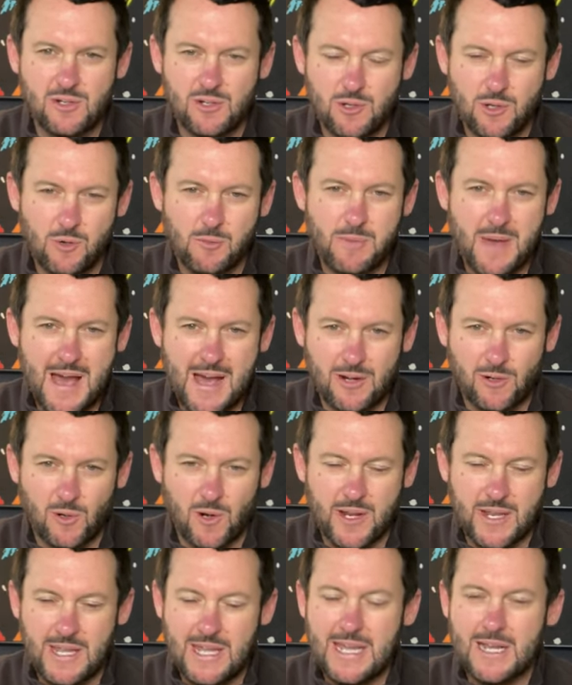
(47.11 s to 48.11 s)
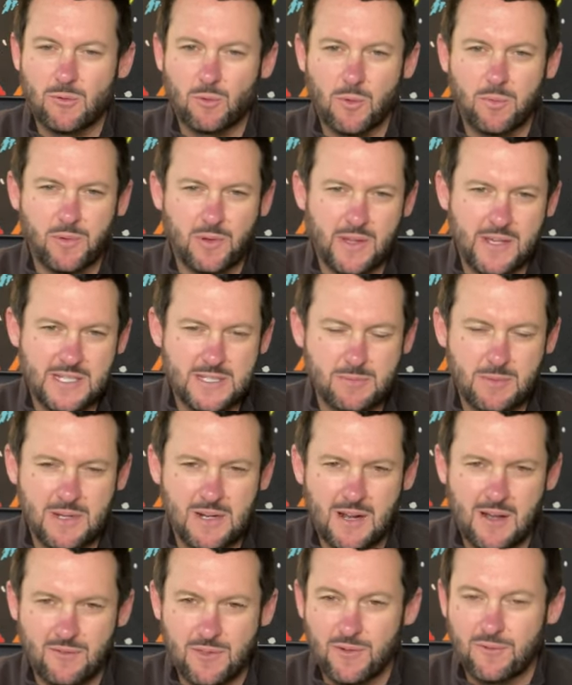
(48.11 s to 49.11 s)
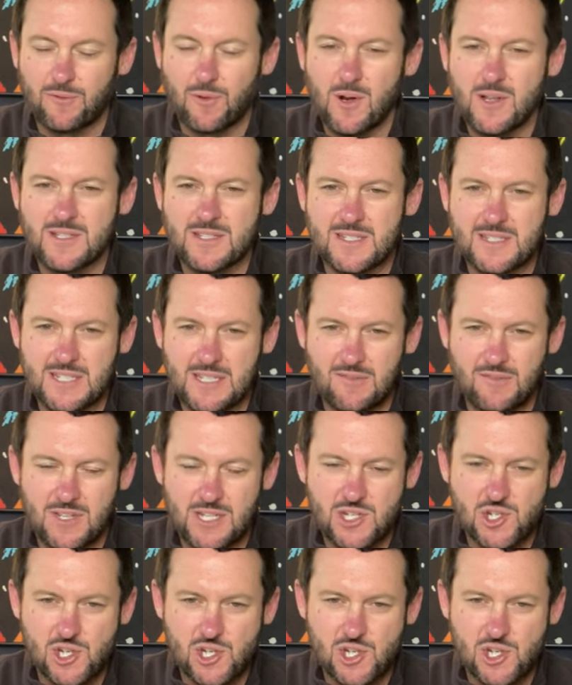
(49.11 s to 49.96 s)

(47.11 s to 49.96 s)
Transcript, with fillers: new battery, and replacement of the front CV